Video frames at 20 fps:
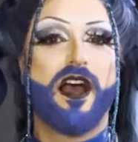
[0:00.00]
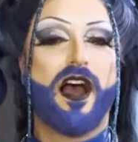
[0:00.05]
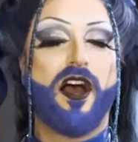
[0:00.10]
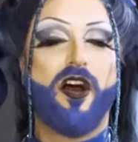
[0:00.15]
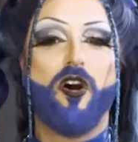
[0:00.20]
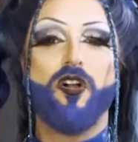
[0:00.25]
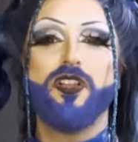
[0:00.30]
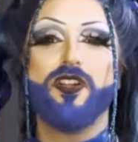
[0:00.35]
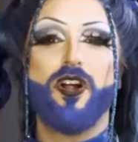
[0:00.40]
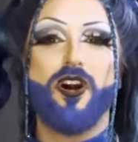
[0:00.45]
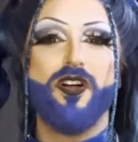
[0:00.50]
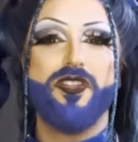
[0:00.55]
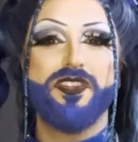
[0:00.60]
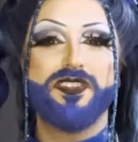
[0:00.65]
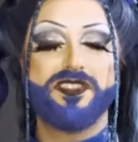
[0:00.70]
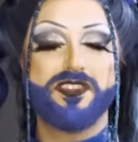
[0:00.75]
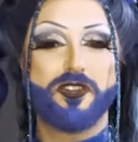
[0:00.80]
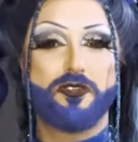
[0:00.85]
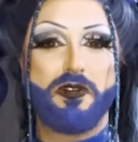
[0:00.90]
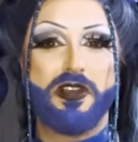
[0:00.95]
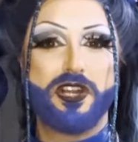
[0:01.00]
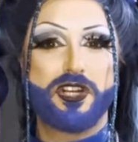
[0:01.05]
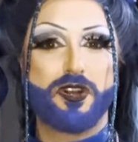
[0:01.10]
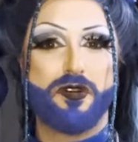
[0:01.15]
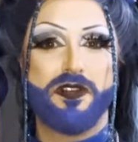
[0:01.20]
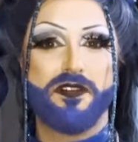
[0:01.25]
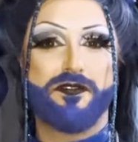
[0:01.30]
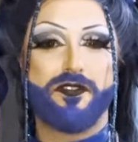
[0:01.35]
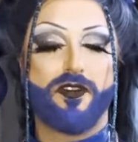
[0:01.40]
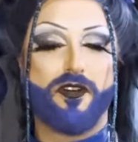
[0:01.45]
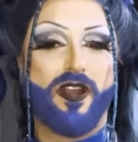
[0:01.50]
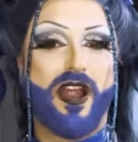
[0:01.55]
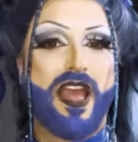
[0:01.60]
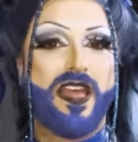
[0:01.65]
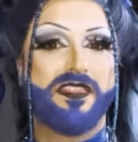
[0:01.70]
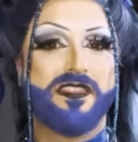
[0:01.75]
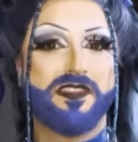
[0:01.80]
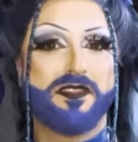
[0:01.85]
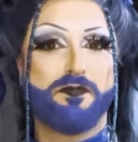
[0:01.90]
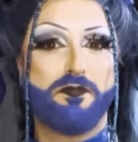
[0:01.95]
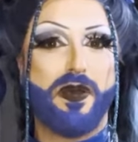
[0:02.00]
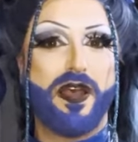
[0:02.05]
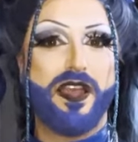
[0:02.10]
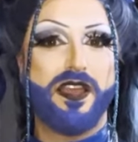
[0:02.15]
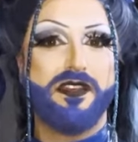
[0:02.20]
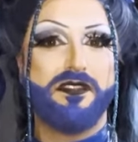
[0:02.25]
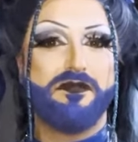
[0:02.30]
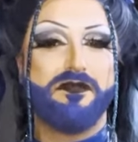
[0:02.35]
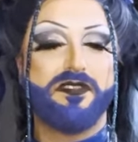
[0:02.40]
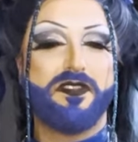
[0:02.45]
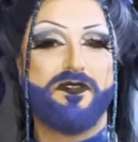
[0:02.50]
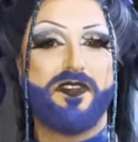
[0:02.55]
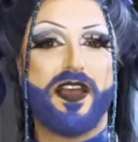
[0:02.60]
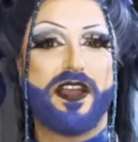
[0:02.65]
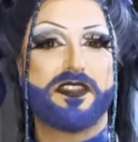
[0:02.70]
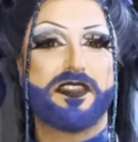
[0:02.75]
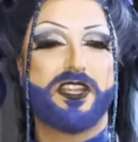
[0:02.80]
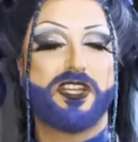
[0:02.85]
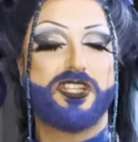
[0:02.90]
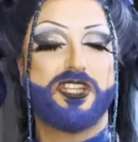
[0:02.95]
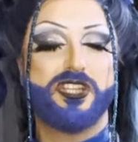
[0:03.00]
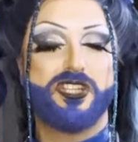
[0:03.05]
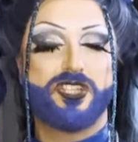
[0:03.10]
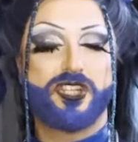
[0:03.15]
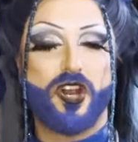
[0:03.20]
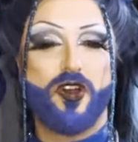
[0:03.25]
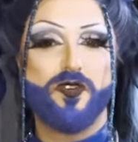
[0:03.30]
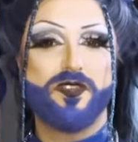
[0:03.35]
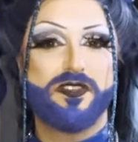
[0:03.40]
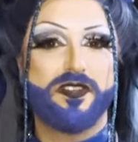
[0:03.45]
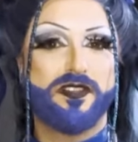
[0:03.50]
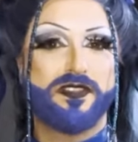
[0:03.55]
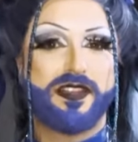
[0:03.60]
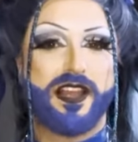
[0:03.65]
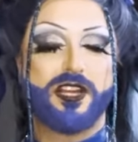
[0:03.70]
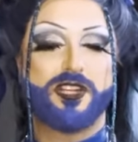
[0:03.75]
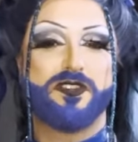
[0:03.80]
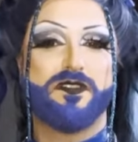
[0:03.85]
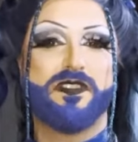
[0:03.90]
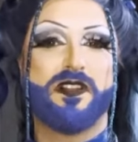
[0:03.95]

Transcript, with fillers: Uh, all in all, this is a great showing for her, and despite the fact that she chose the Statue of